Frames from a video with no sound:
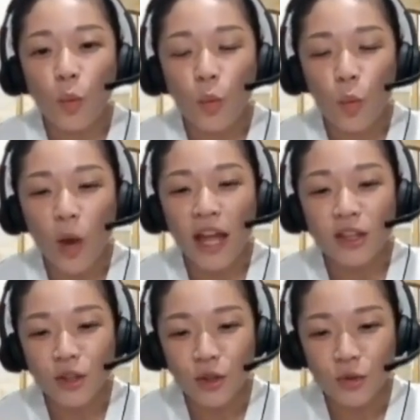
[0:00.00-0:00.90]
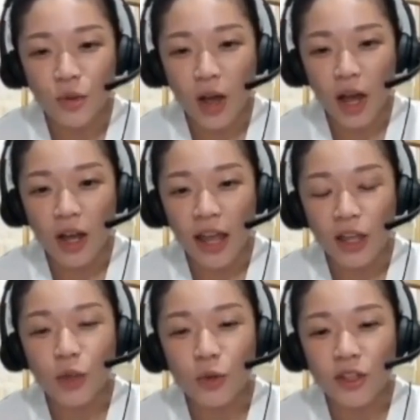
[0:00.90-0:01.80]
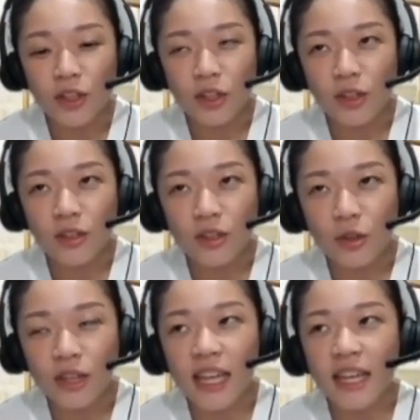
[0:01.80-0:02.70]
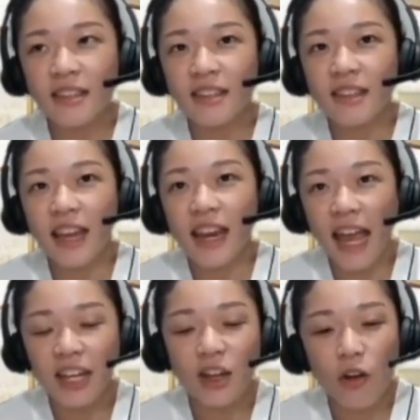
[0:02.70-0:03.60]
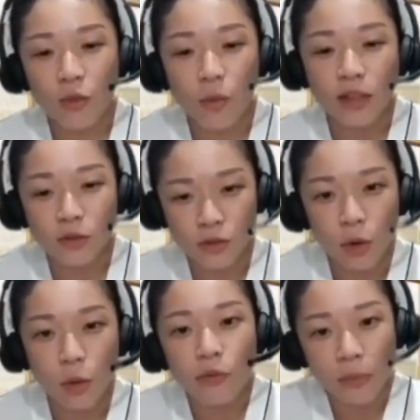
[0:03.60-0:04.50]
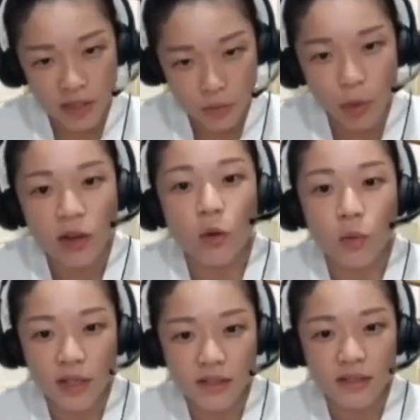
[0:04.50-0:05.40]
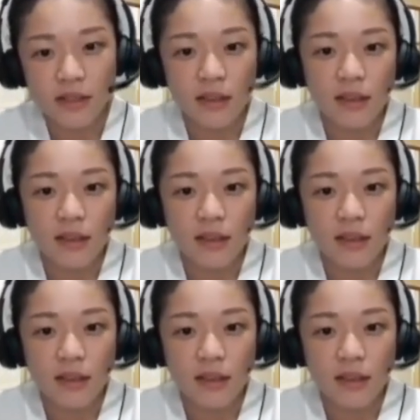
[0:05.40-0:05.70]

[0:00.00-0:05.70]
what do you, like, you need an idea of what to scope from this point onwards.